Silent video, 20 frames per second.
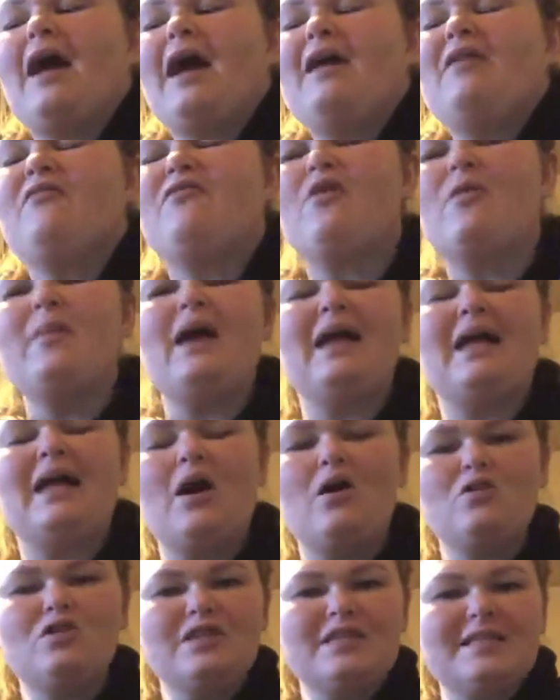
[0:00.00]
uh, from a
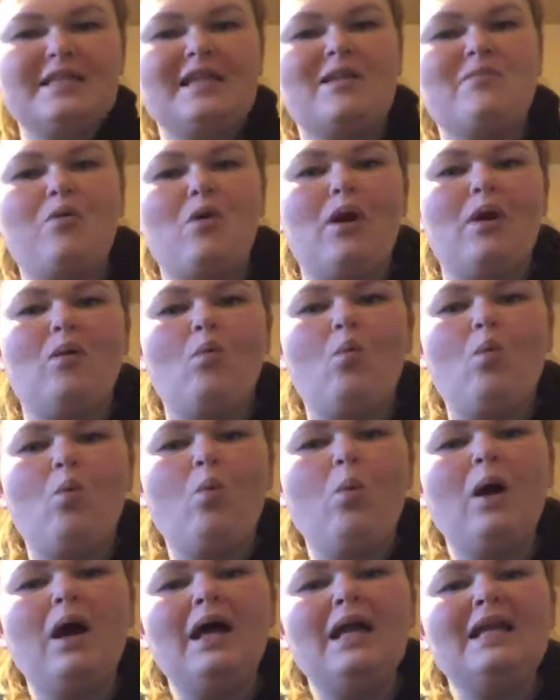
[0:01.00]
coach's standpoint,
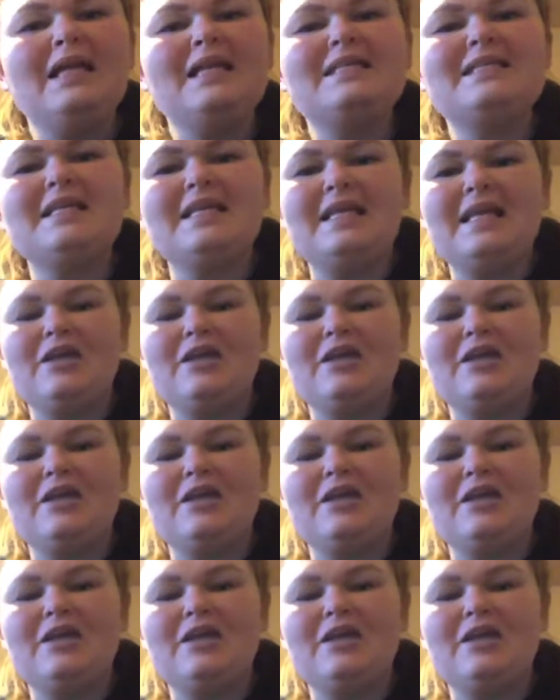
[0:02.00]
what is it